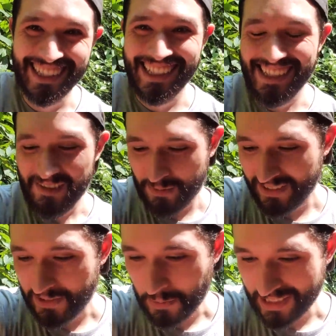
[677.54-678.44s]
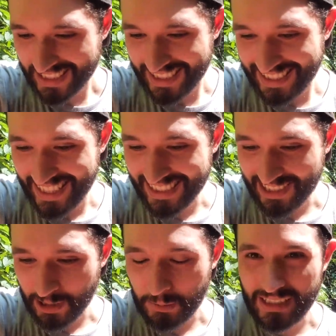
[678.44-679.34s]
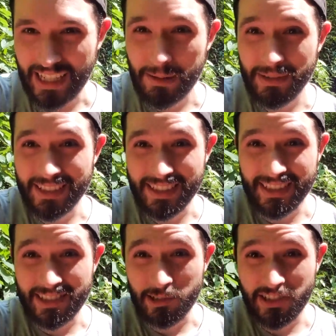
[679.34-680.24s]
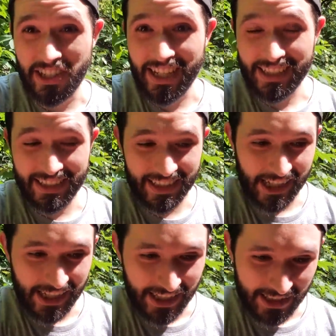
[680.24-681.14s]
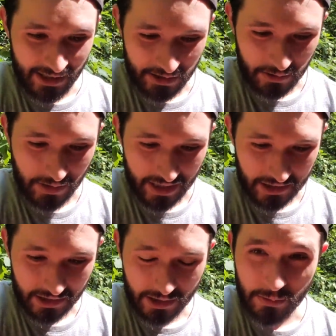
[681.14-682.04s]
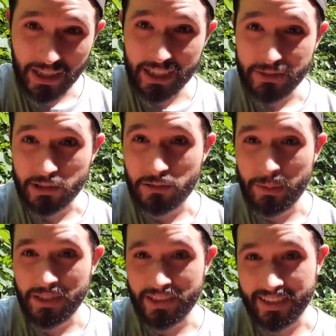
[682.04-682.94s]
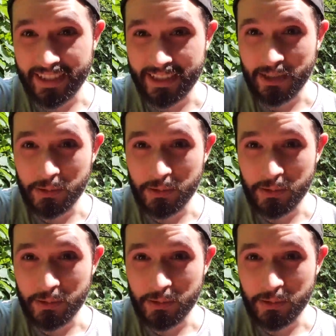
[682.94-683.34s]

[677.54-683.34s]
But if you want to take a look at what happened, this is your chance to look away if you're squeamish, and I'll let you know when it's